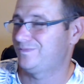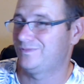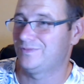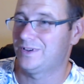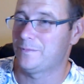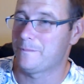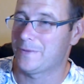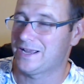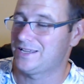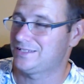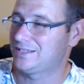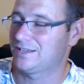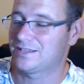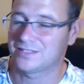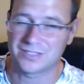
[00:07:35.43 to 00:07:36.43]

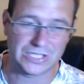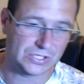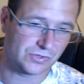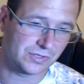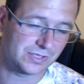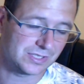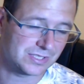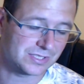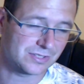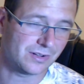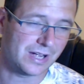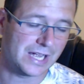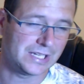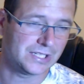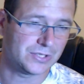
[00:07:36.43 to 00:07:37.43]
amazing considering this has
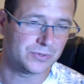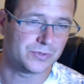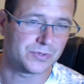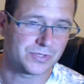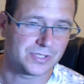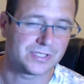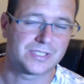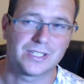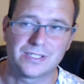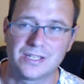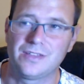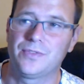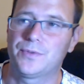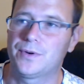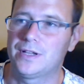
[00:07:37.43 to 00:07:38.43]
got 8 cores and
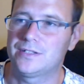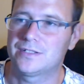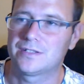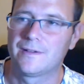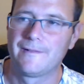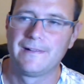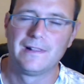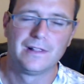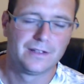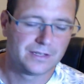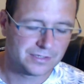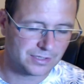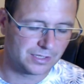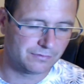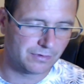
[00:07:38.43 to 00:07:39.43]
16 threads.
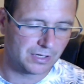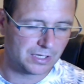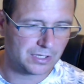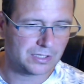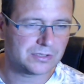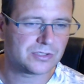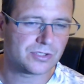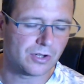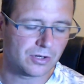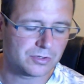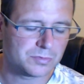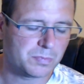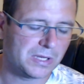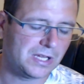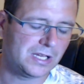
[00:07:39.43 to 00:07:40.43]
It's only running at stock
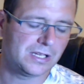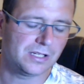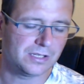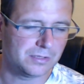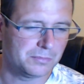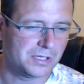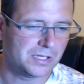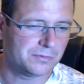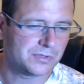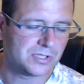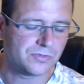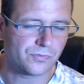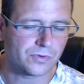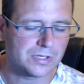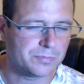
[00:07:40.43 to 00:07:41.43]
speed at the minute, which
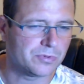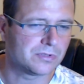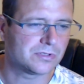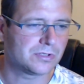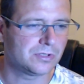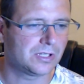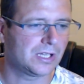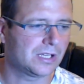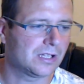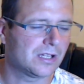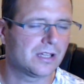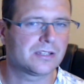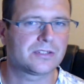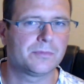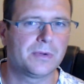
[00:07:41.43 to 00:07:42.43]
is 3.2
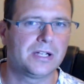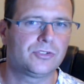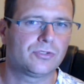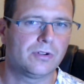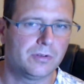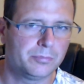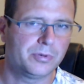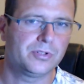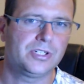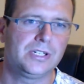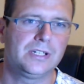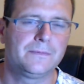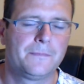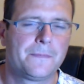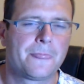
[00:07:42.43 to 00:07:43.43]
gigahertz. I may try and push
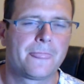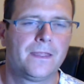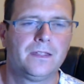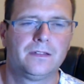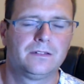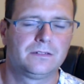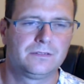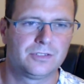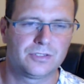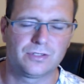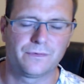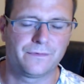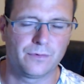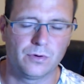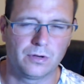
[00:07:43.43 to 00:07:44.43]
it just to
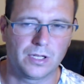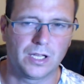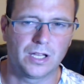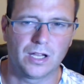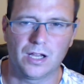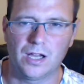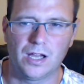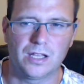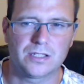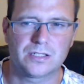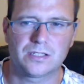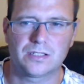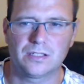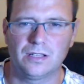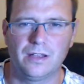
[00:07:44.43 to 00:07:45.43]
4
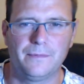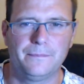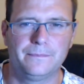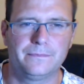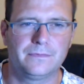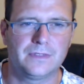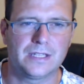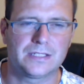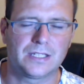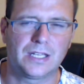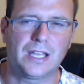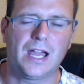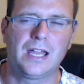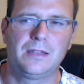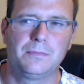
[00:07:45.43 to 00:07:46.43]
gigahertz. There's a
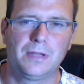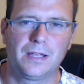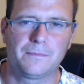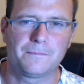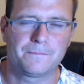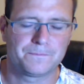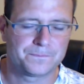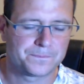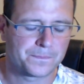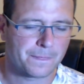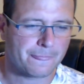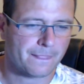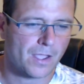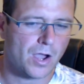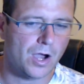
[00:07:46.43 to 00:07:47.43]
gaming
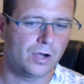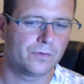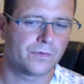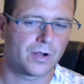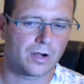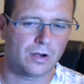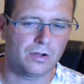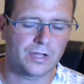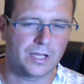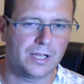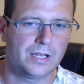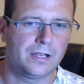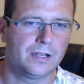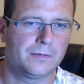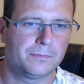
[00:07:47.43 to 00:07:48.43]

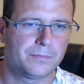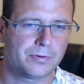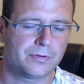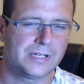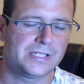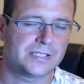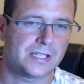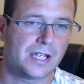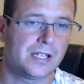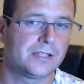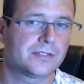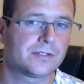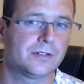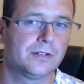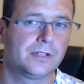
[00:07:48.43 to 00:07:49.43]
overclocking preset
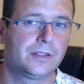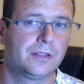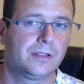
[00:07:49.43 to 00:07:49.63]
inside.